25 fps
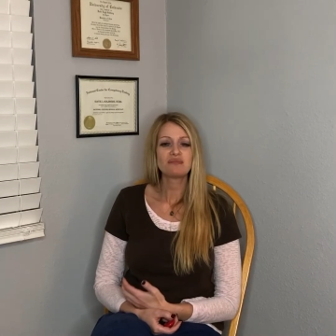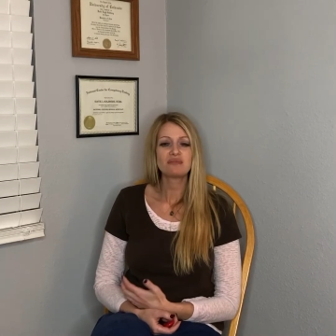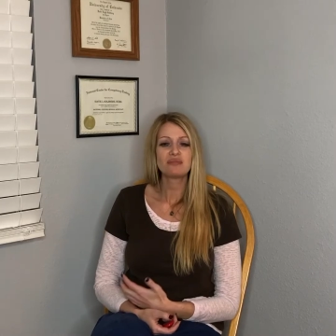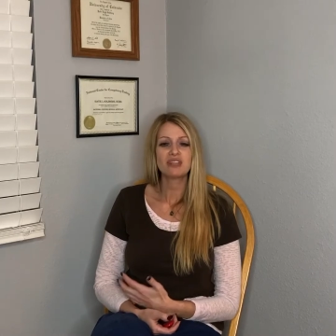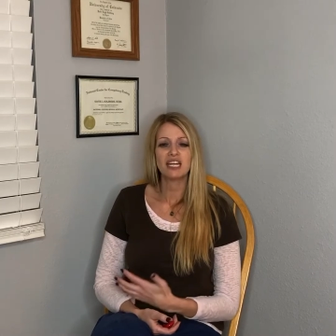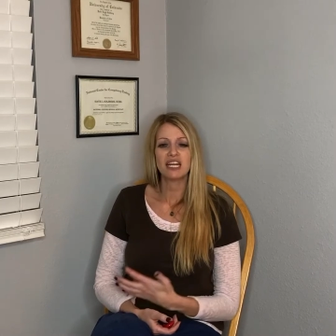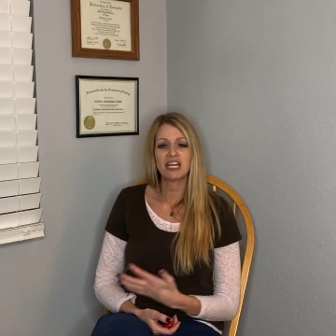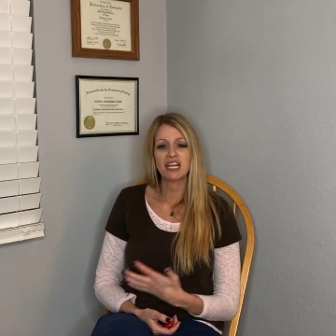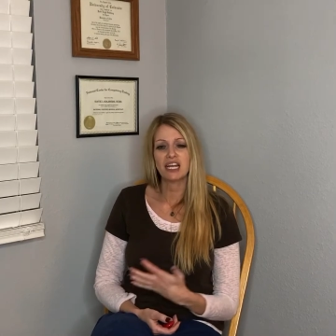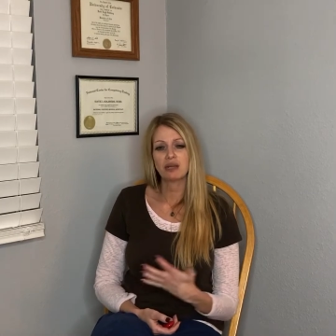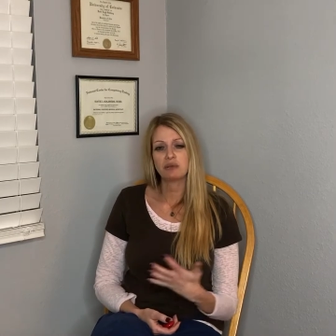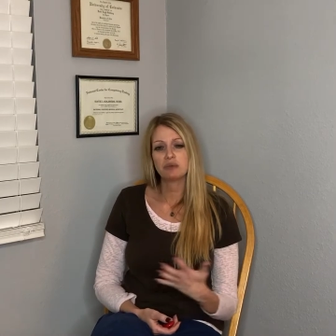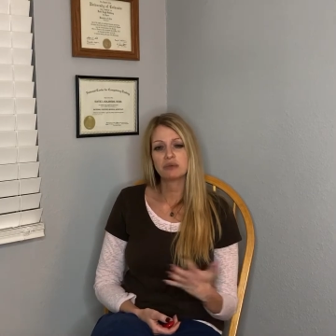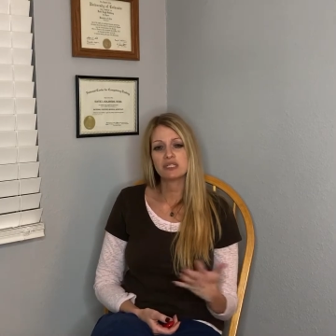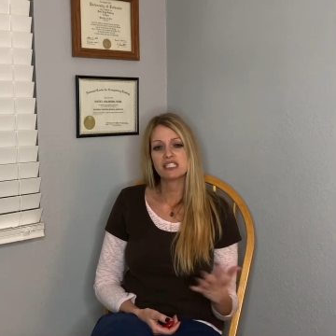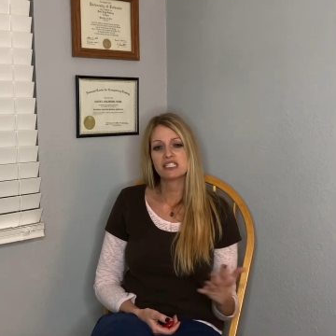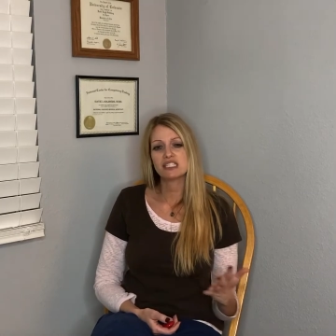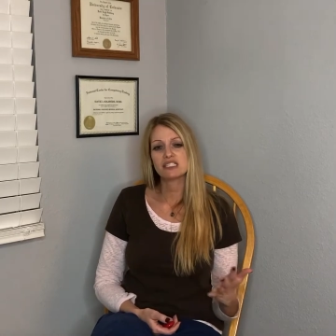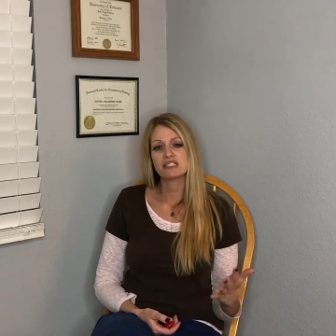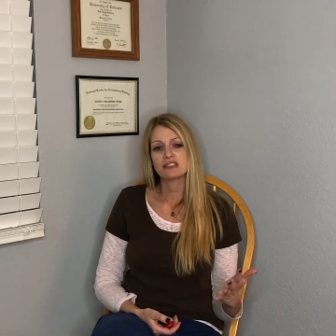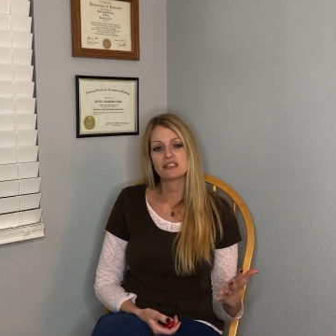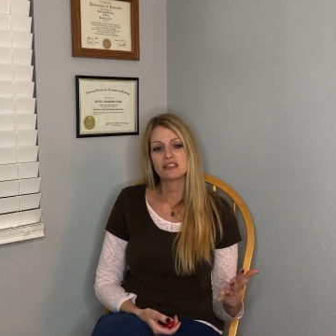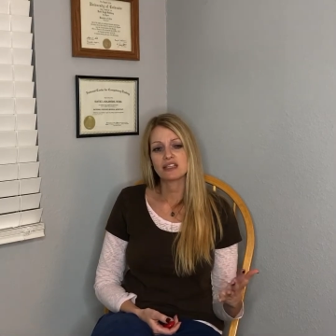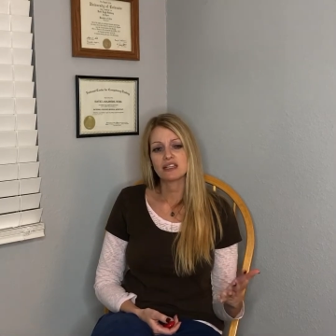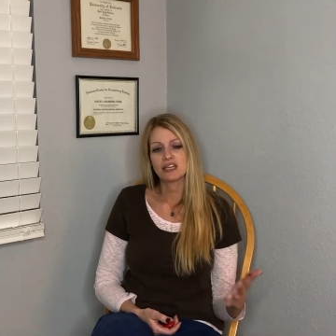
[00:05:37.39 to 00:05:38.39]
And I
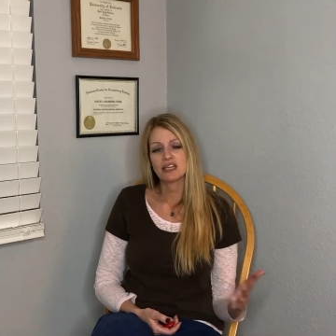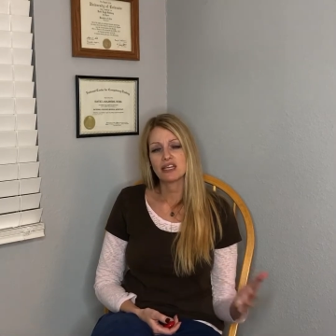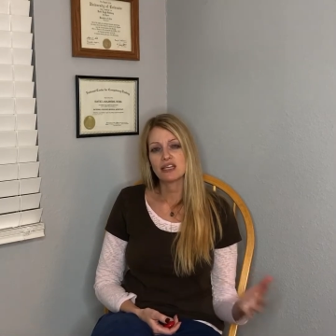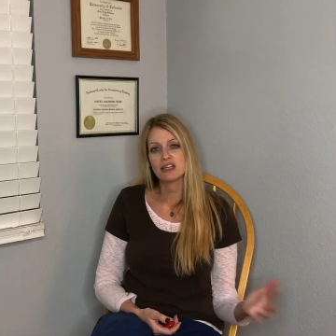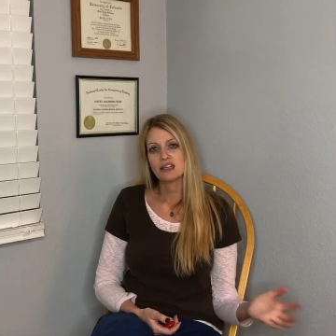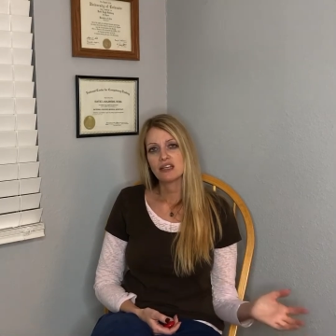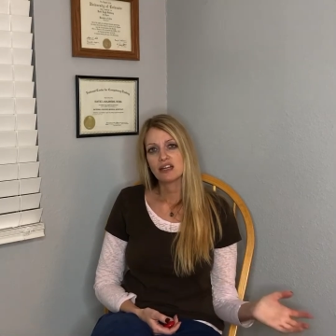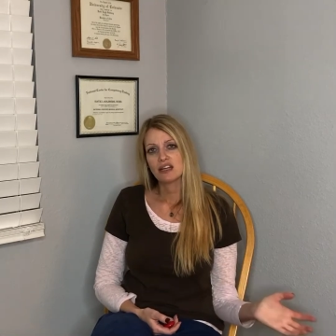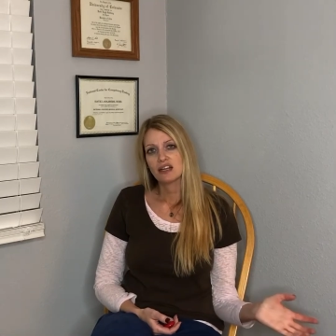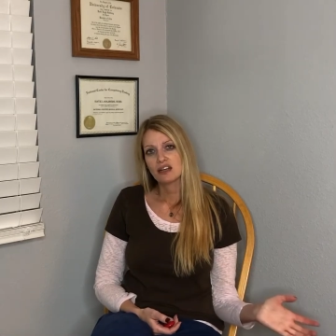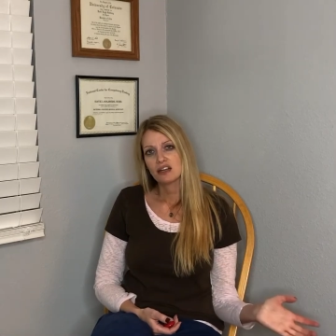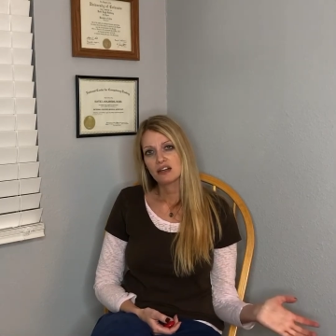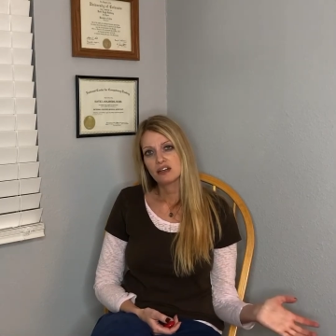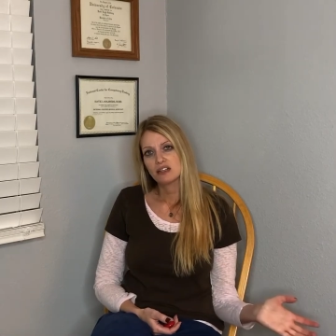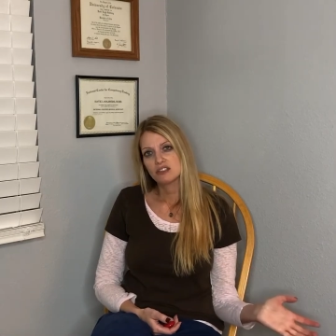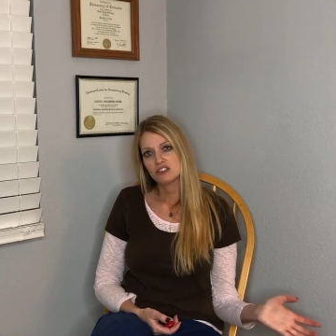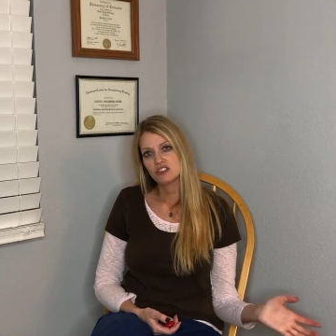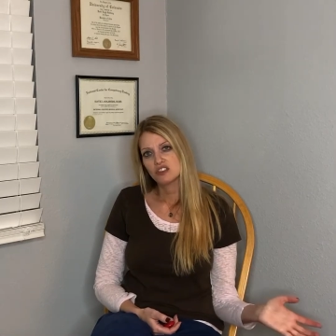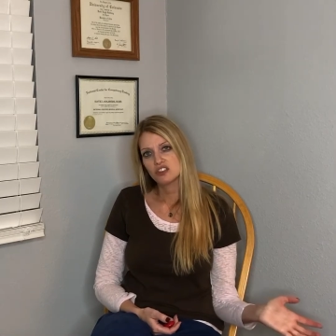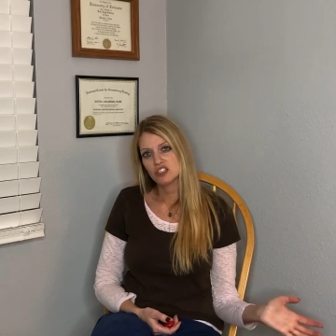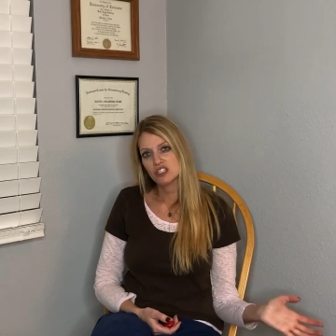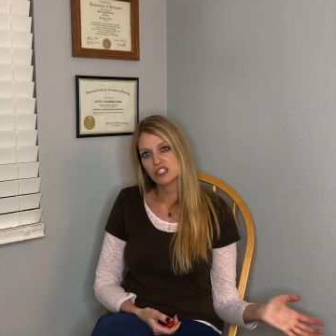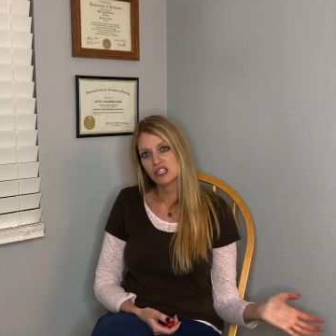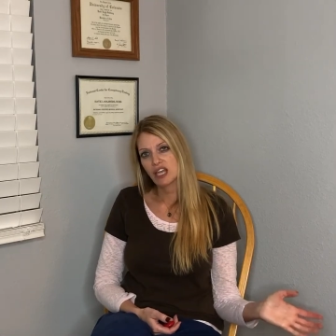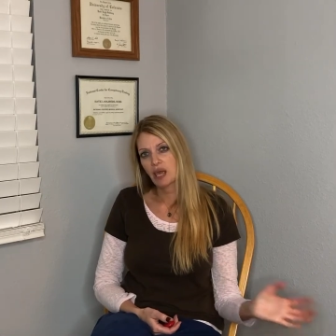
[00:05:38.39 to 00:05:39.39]
recently
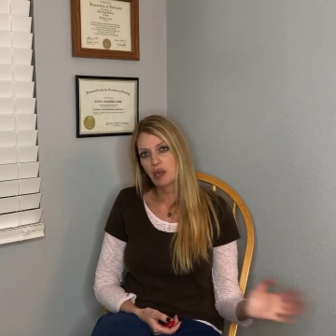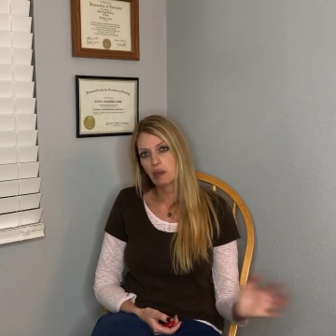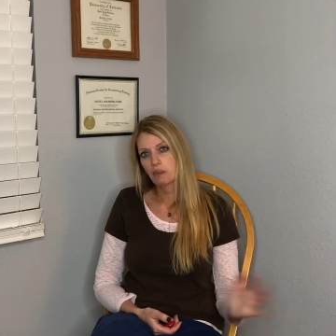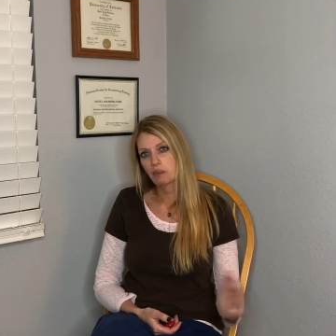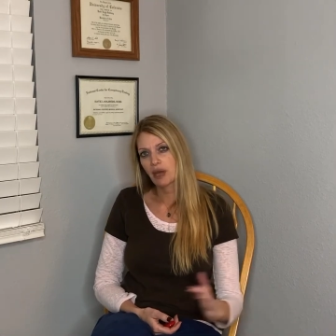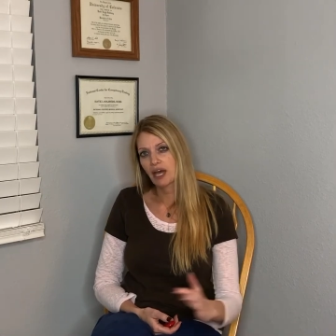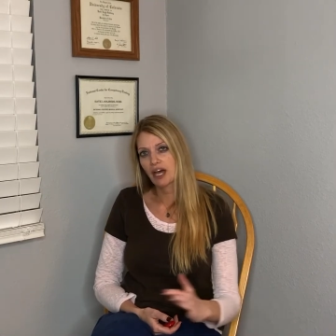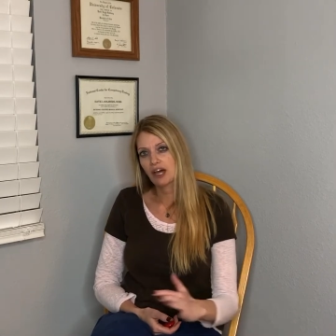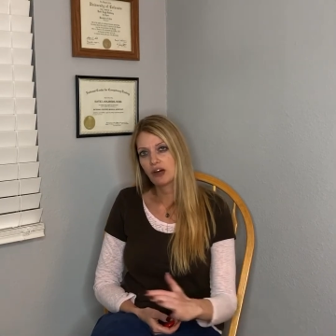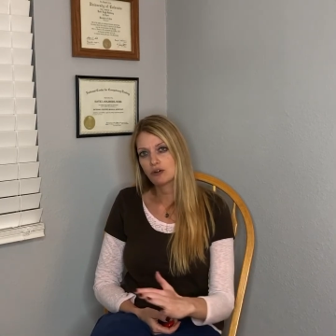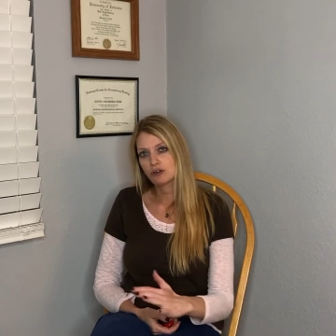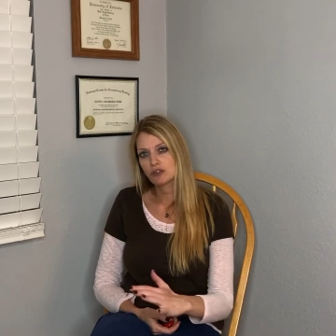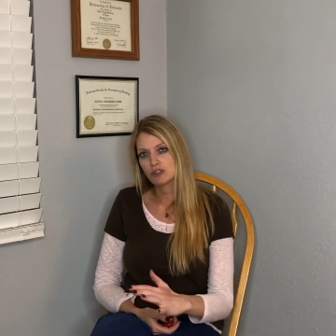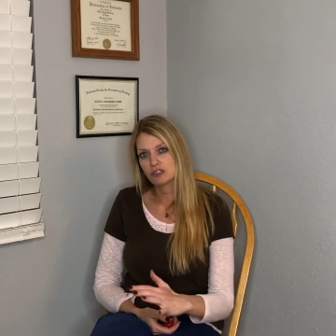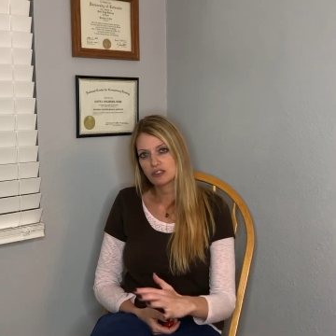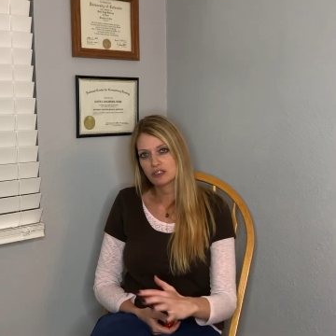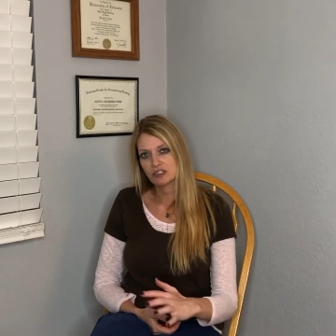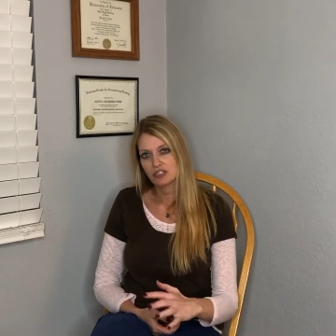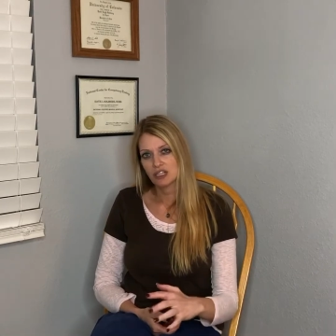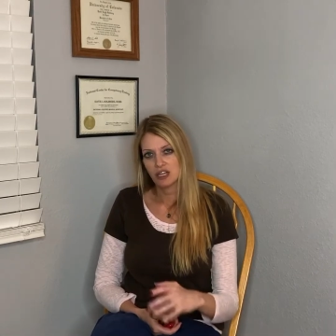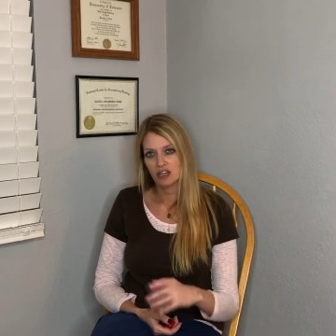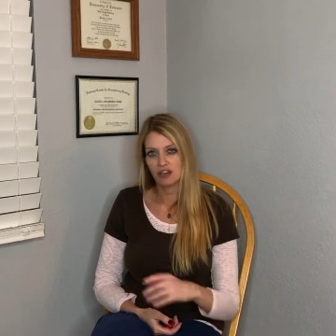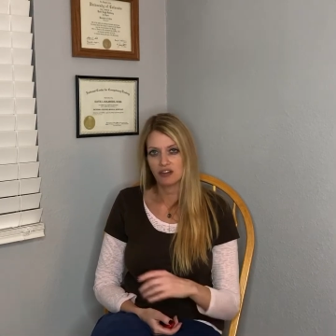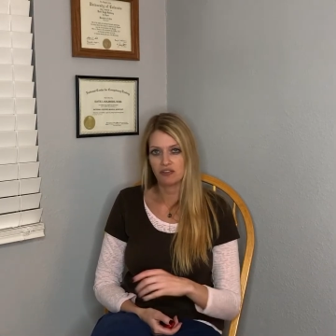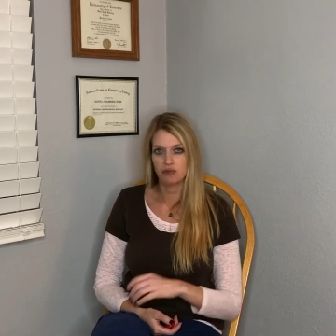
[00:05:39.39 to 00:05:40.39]
just came out
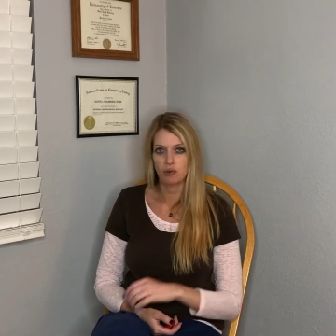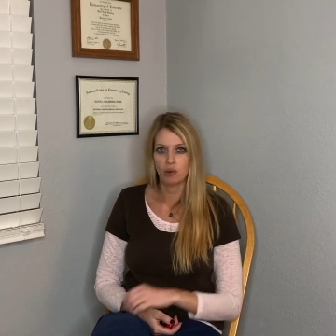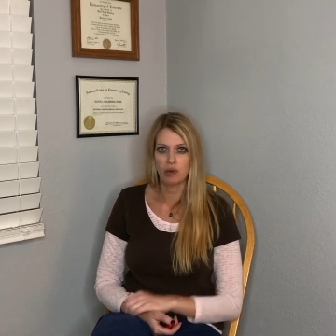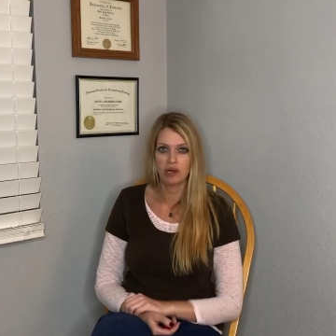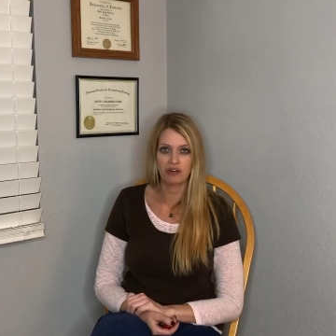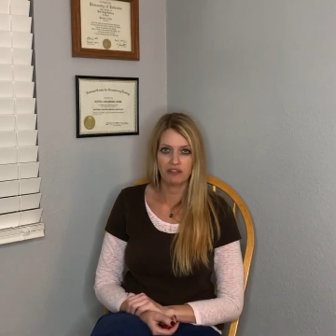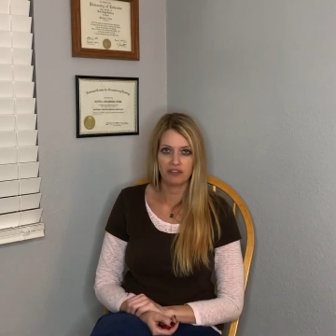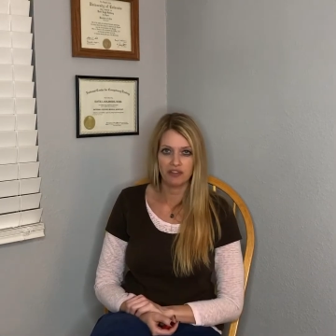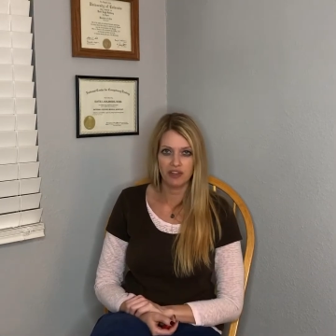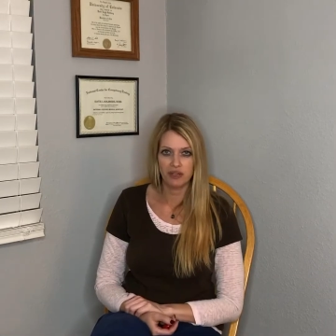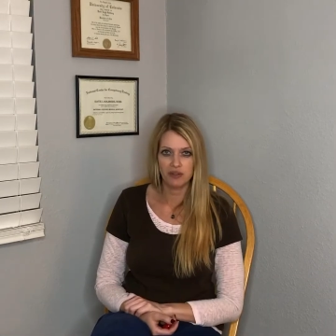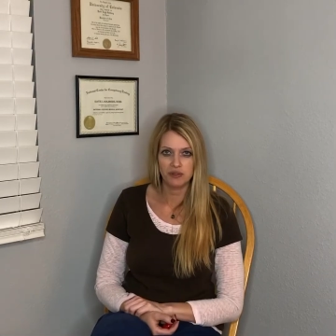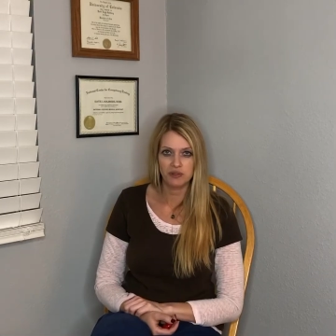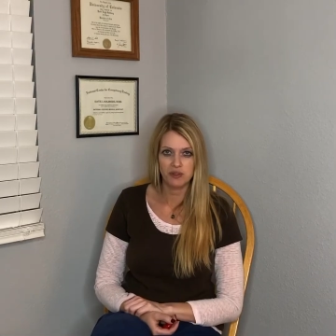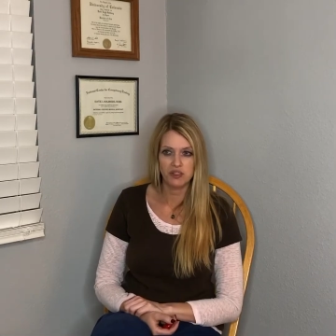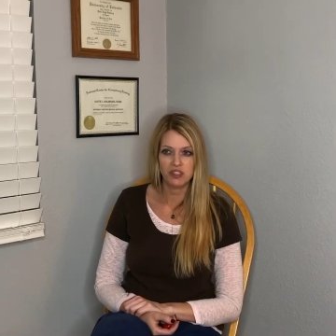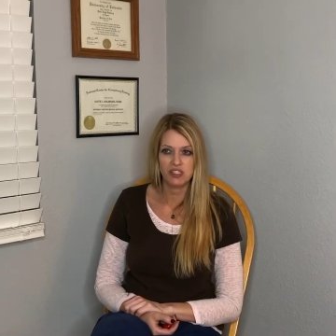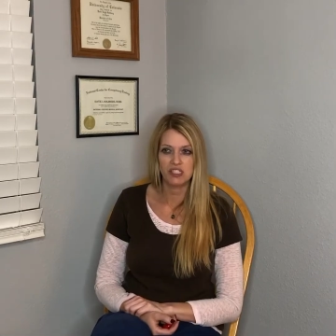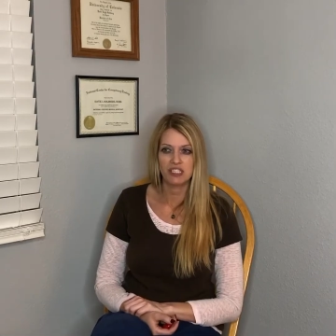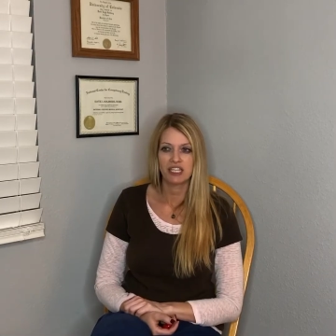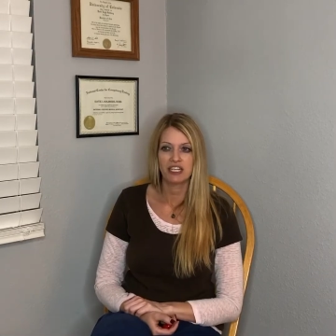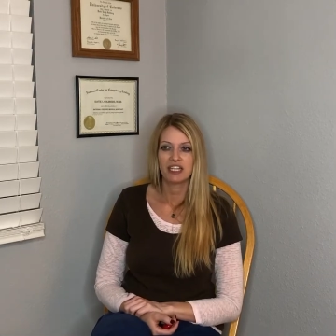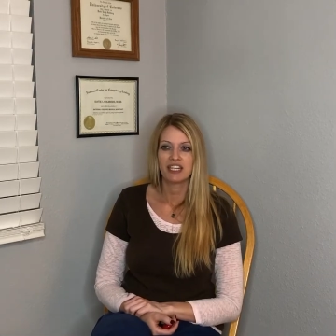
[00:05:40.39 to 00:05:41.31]
of one of those.